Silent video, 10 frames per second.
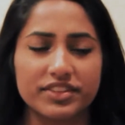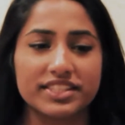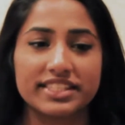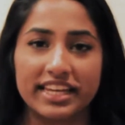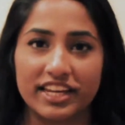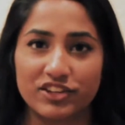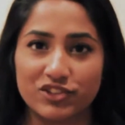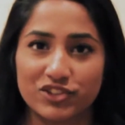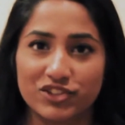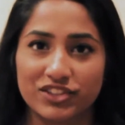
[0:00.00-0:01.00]
the
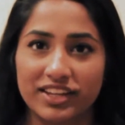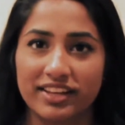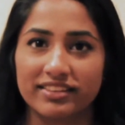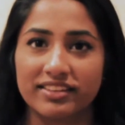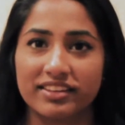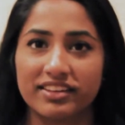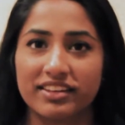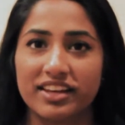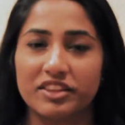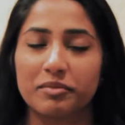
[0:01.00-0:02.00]
stage
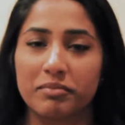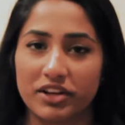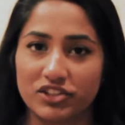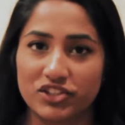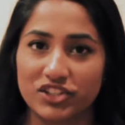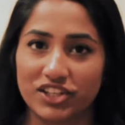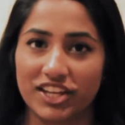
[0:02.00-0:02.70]
and the munch